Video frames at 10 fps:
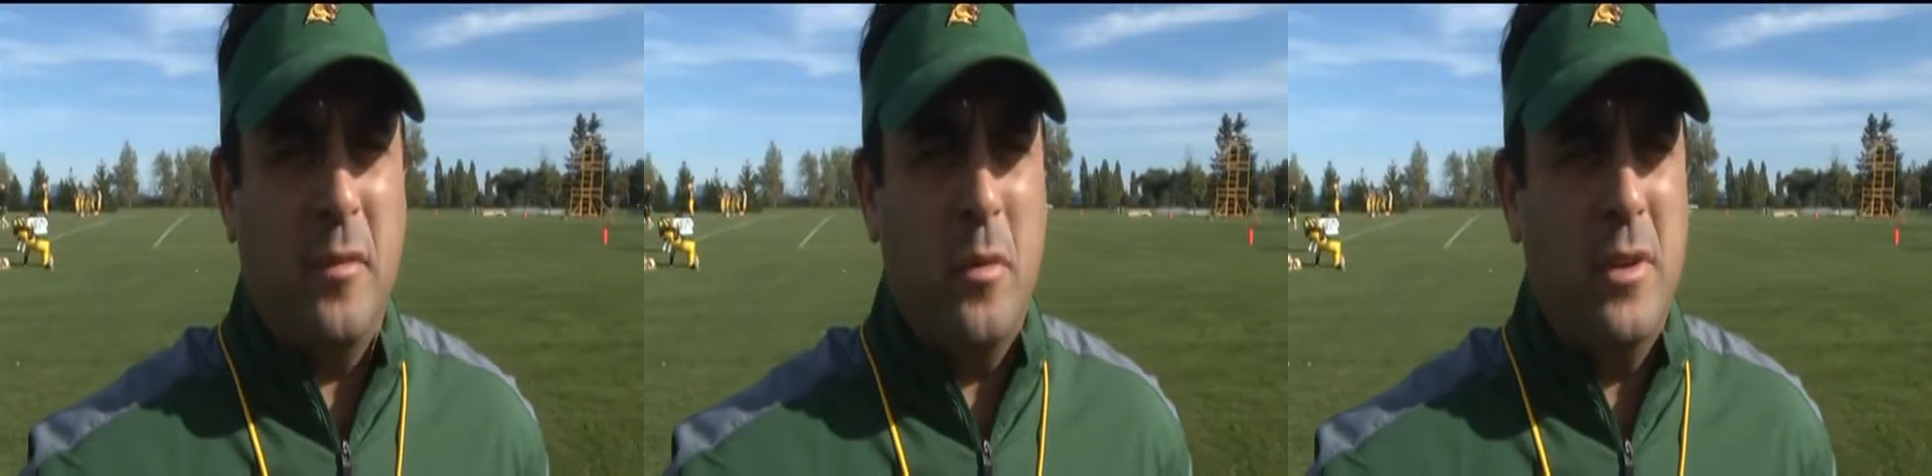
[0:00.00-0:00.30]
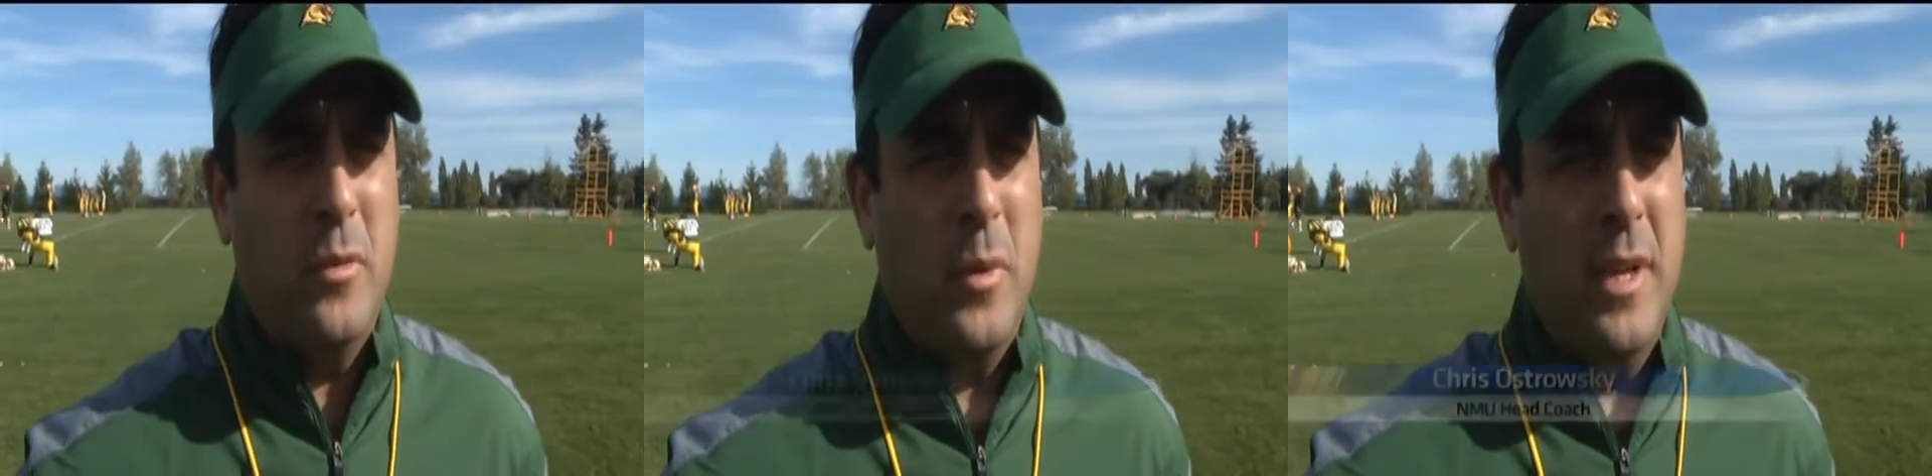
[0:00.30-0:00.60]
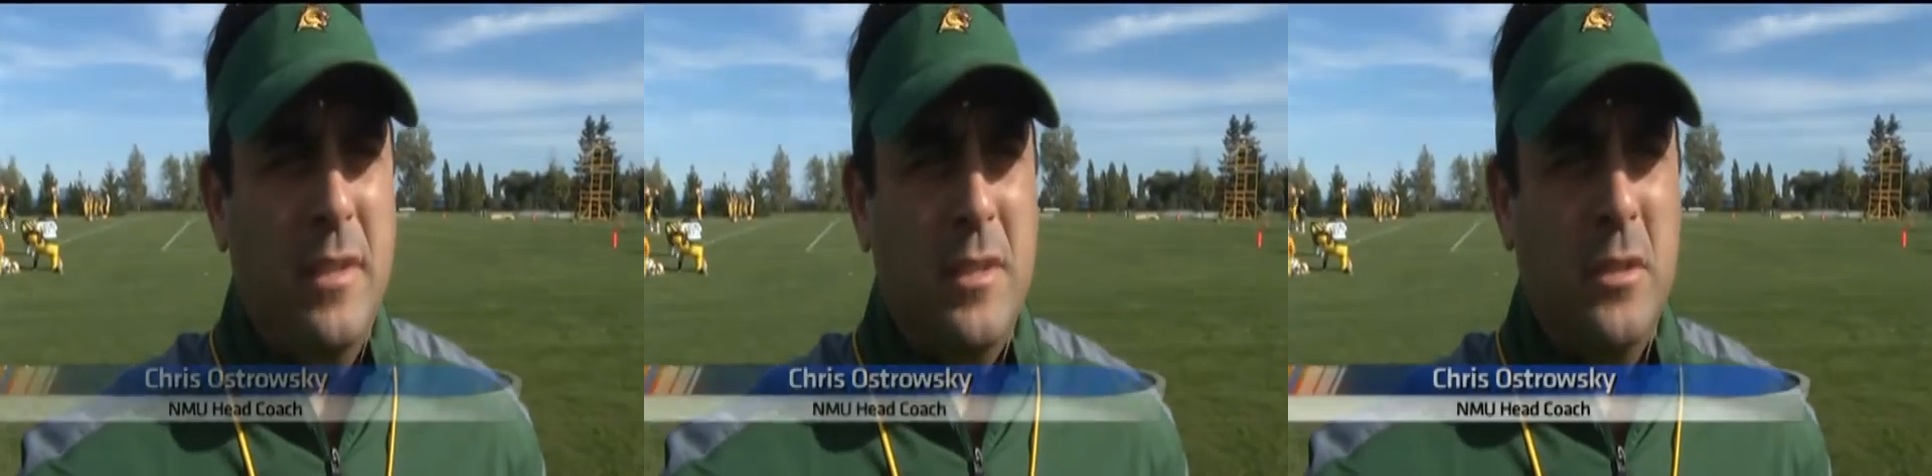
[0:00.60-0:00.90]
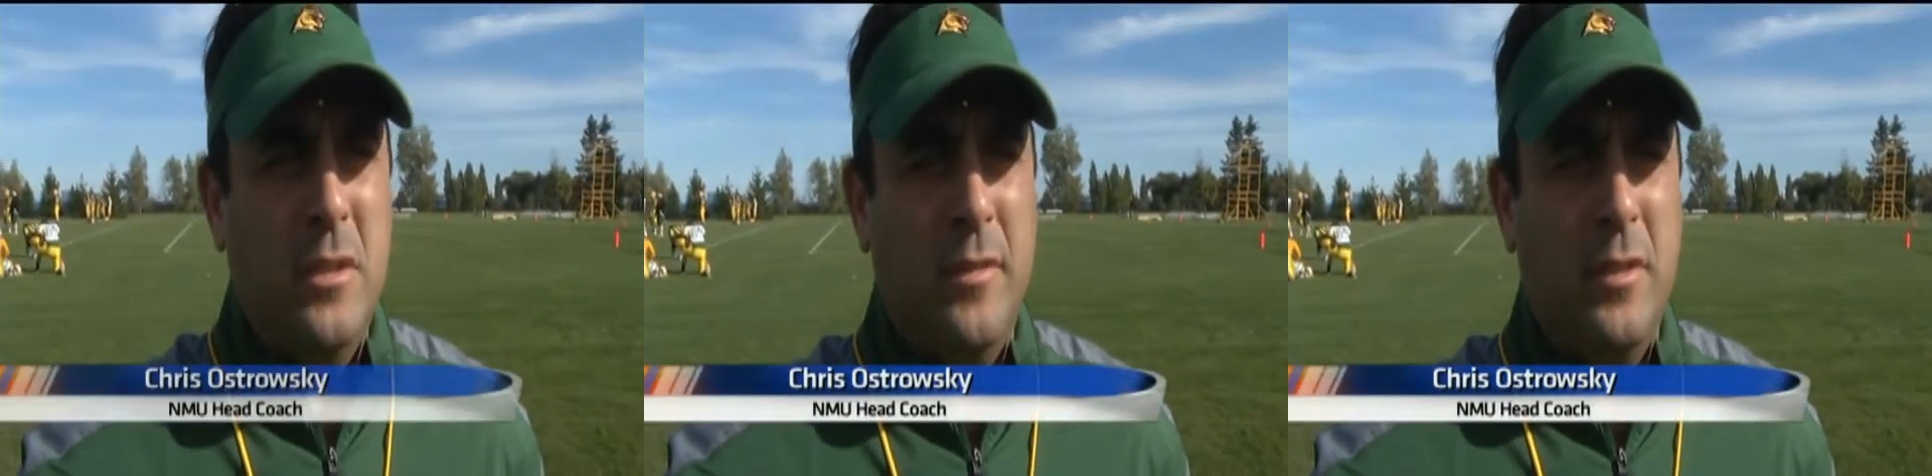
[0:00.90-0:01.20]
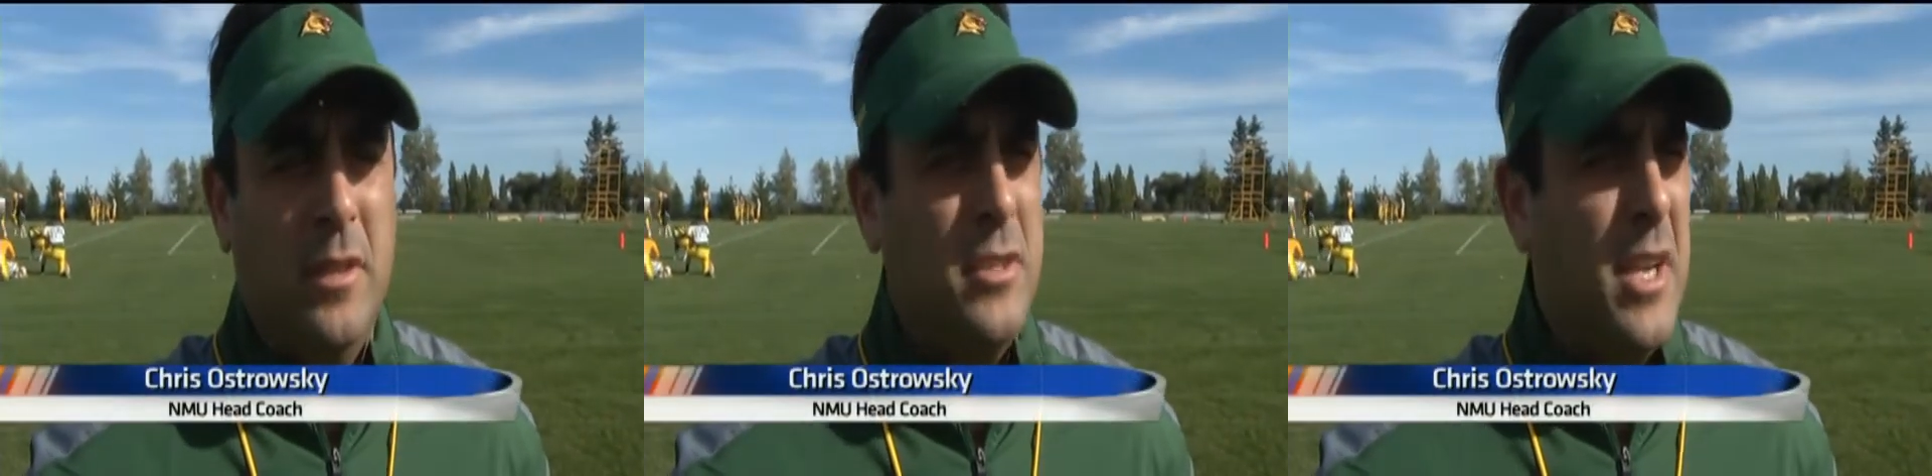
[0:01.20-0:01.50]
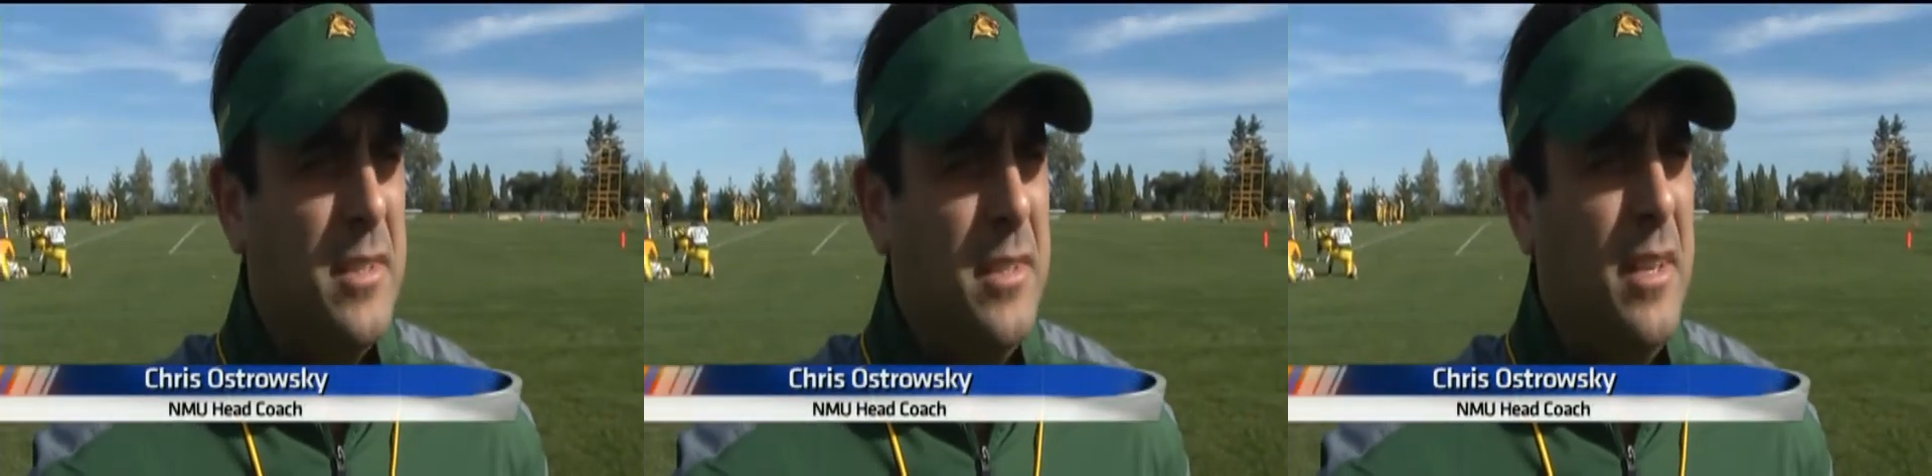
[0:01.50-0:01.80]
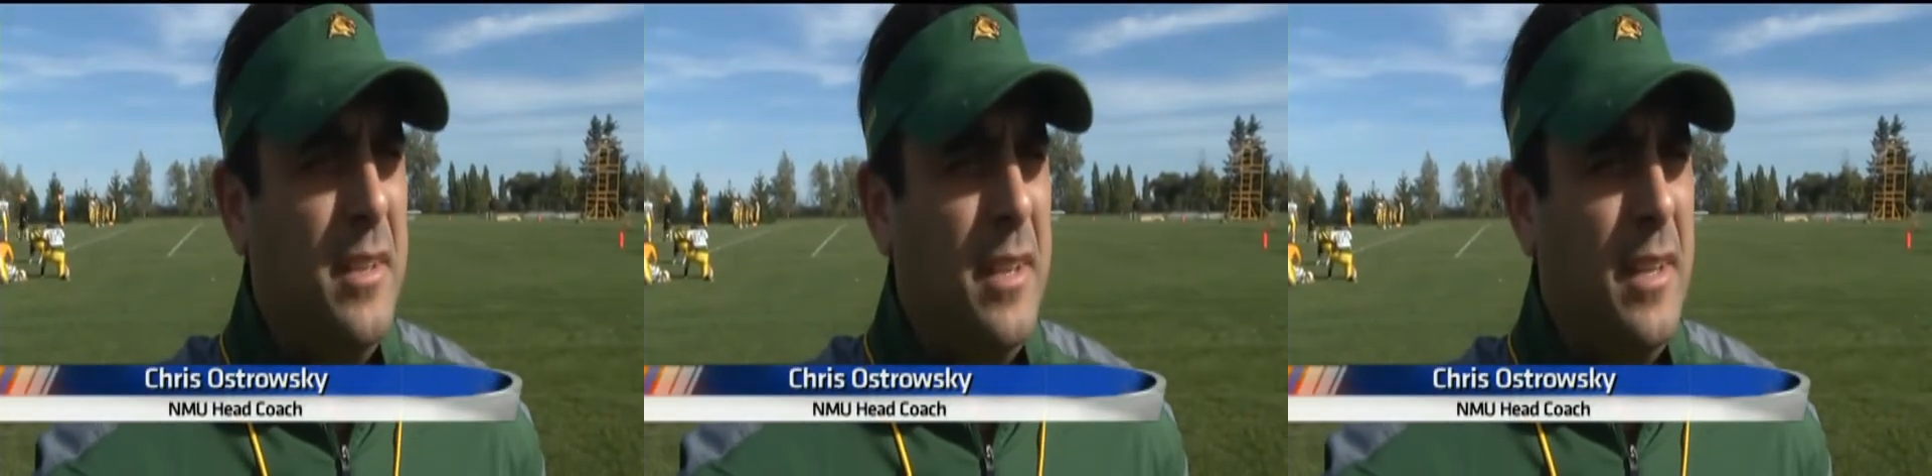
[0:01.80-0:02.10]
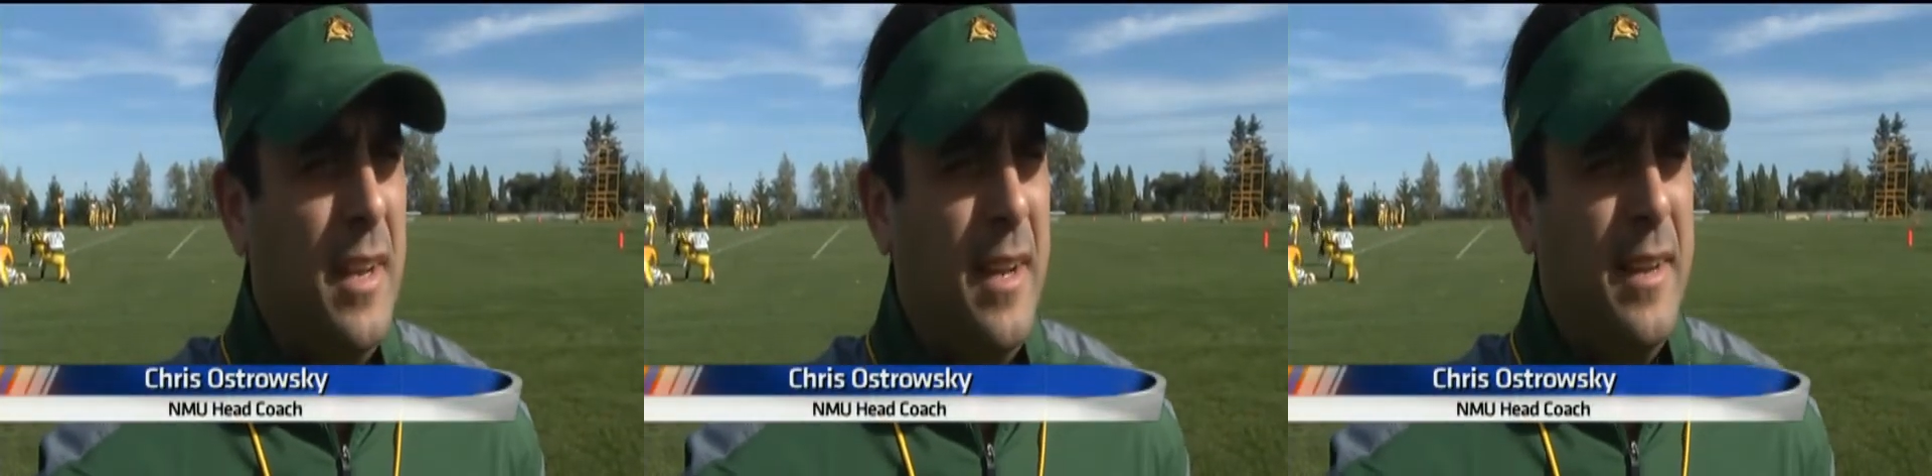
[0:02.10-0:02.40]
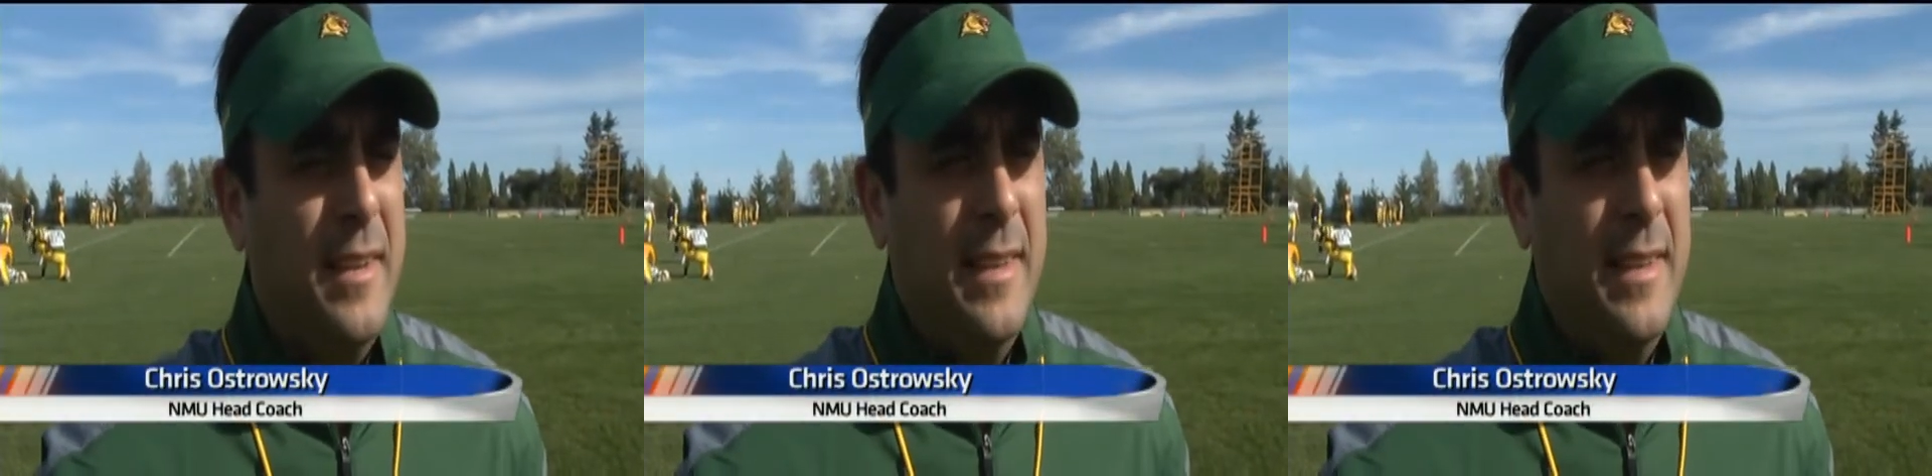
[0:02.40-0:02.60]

throw it in the wind is a little different than adjusting in the uh,